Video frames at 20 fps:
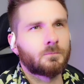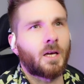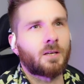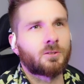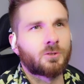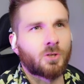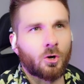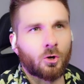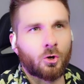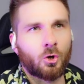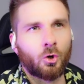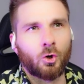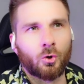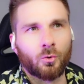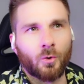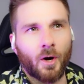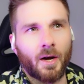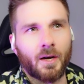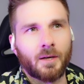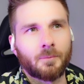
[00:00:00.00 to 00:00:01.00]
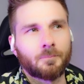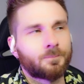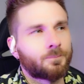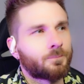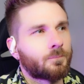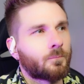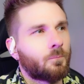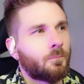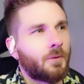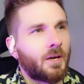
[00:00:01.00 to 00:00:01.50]
That's so cool, right?
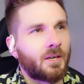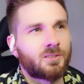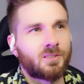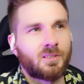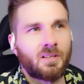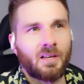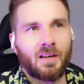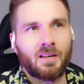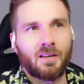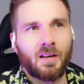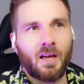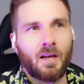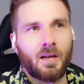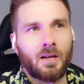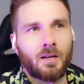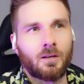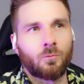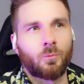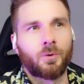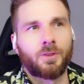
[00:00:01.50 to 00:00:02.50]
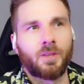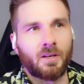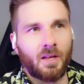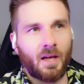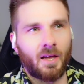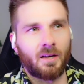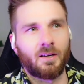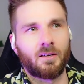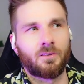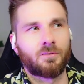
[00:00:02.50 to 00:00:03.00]
Mixed DNA with the
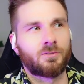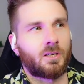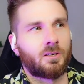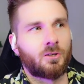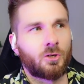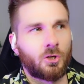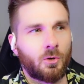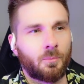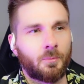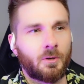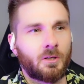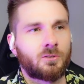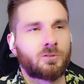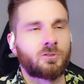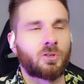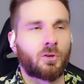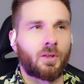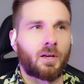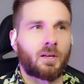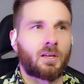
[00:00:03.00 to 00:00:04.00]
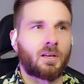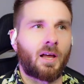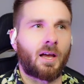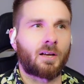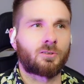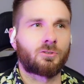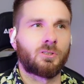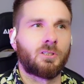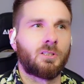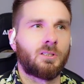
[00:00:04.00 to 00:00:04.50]
natives and humans so they can
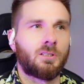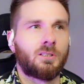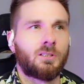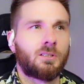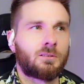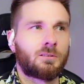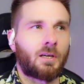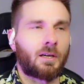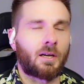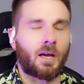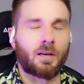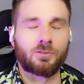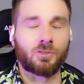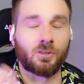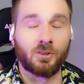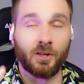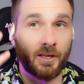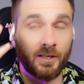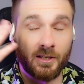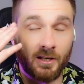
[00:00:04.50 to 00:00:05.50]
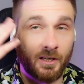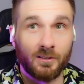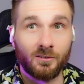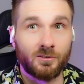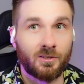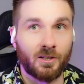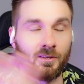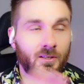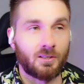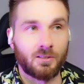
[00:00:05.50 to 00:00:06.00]
actually, I guess, link
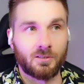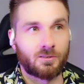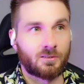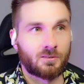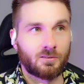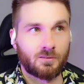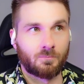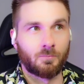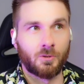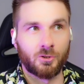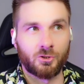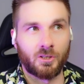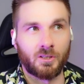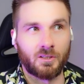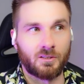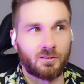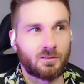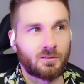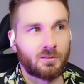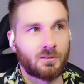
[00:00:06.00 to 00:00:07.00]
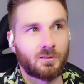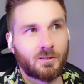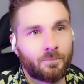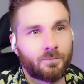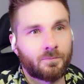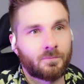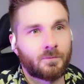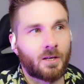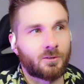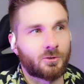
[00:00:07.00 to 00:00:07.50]
into these machines.
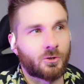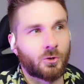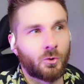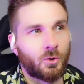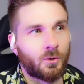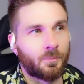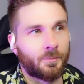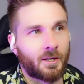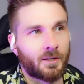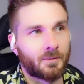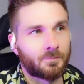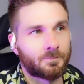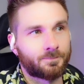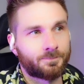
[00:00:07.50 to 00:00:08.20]
That's cool, man.